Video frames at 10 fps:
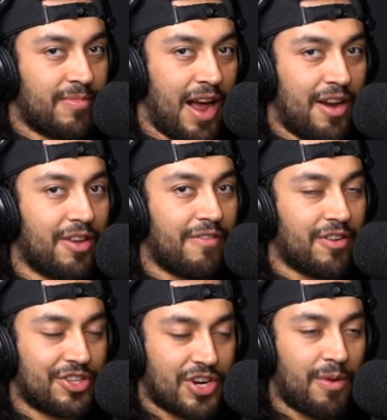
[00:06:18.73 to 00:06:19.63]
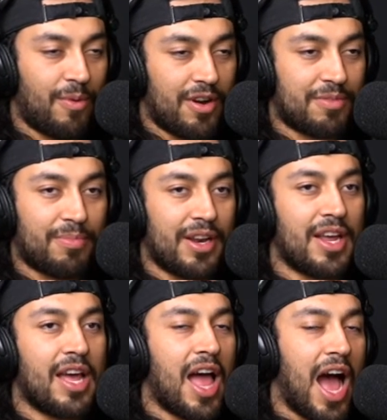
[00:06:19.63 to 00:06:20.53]
I know you've already tried once, but
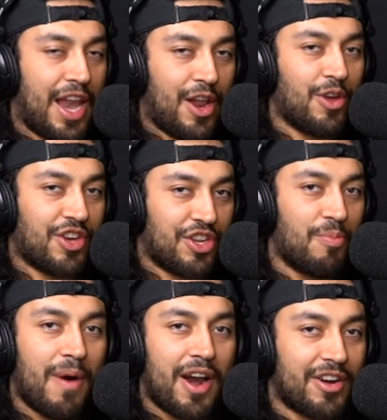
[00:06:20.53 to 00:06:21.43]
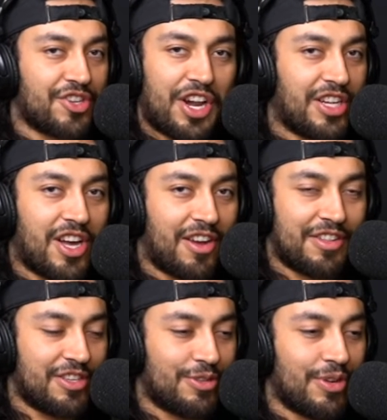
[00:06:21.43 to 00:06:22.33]
I know you could do better. Try to talk us
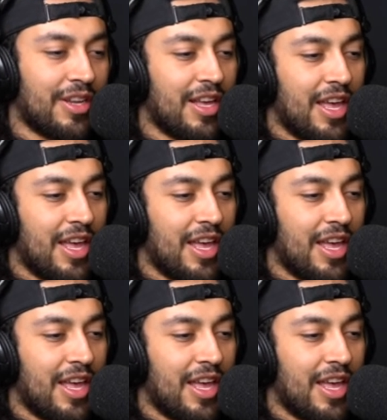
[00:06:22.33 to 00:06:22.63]
into it.